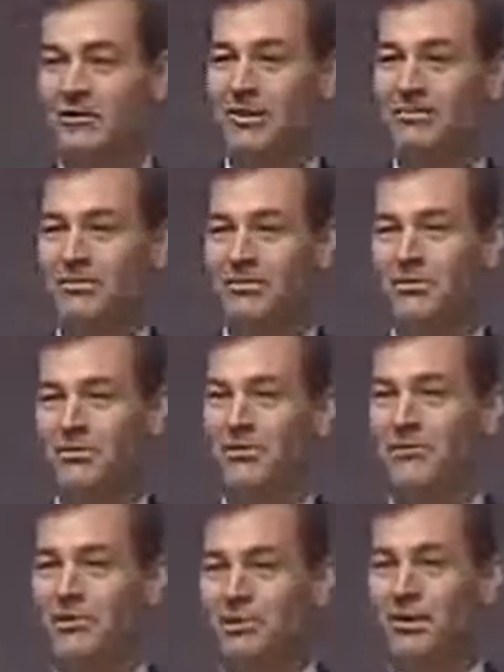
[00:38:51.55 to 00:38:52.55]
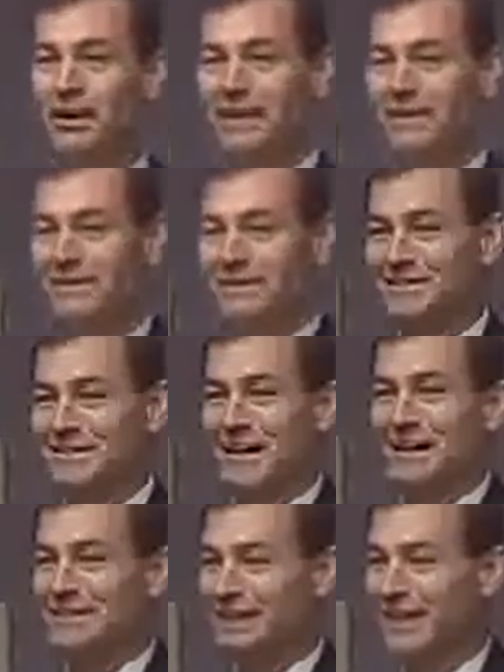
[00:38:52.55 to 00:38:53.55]
We've created this
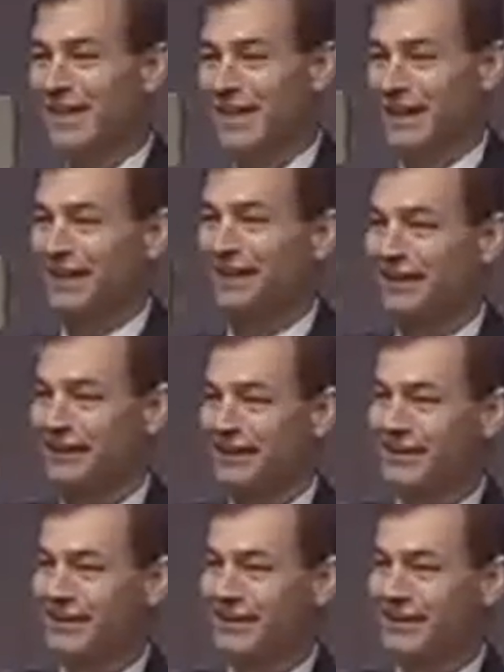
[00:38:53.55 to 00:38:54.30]
Titanic